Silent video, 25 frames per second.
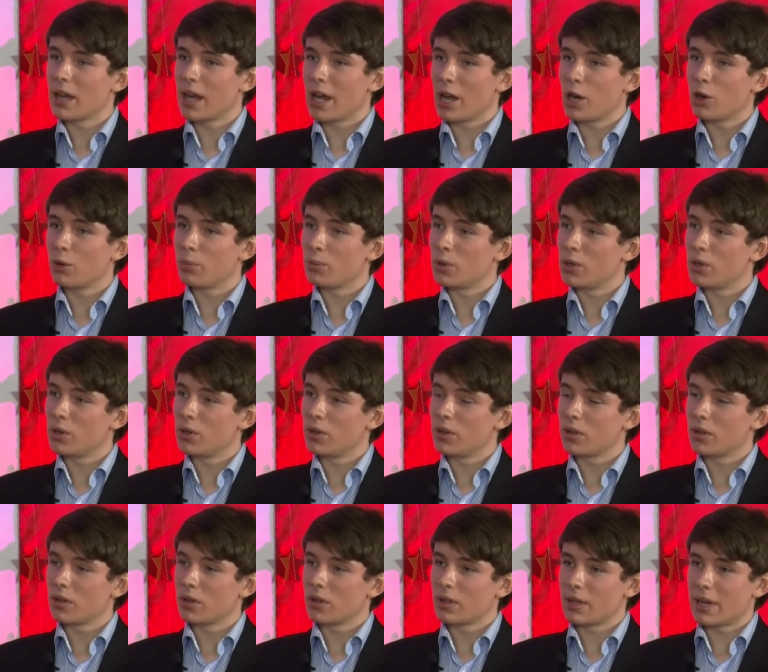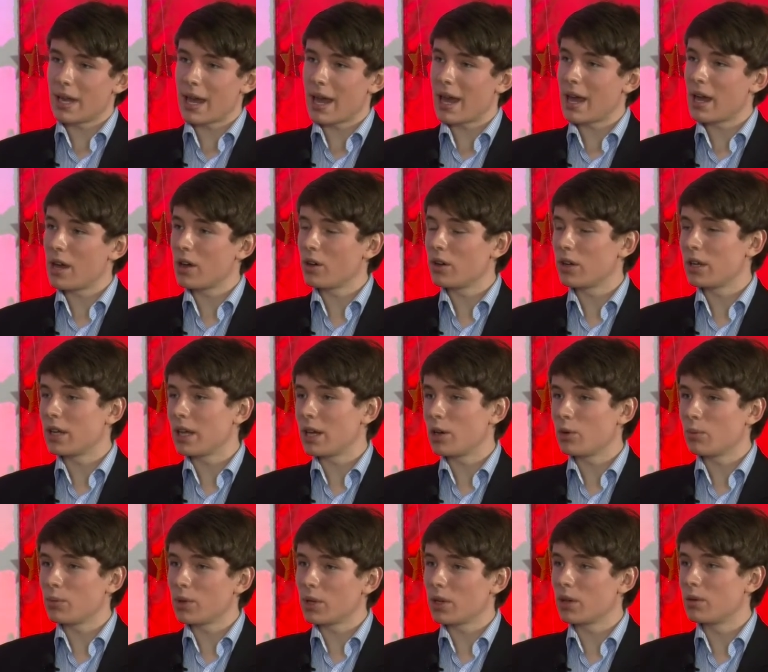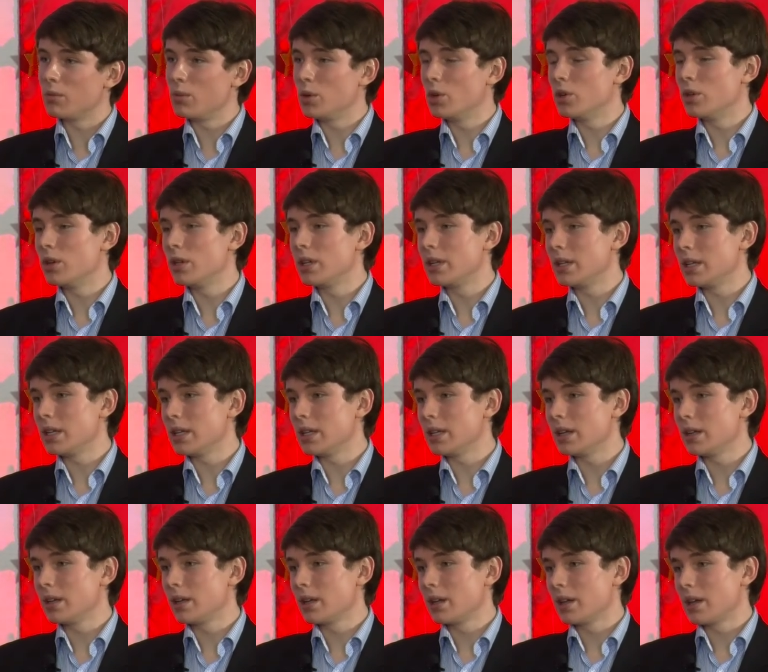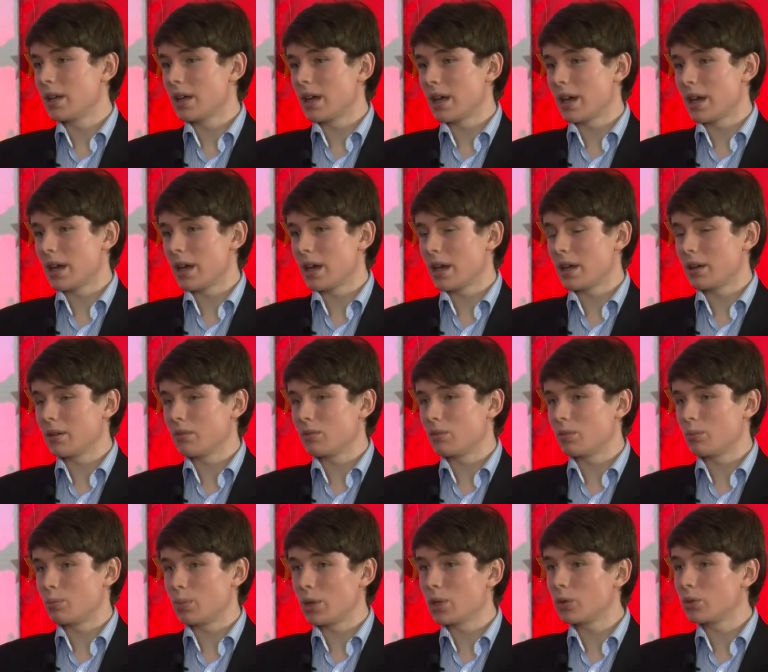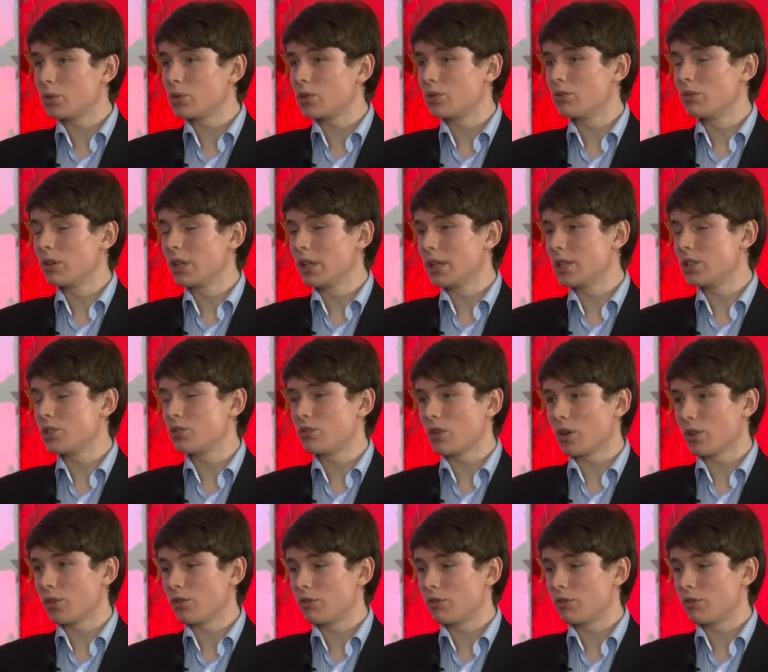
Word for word: help you now and help the community, uh, and builds really strong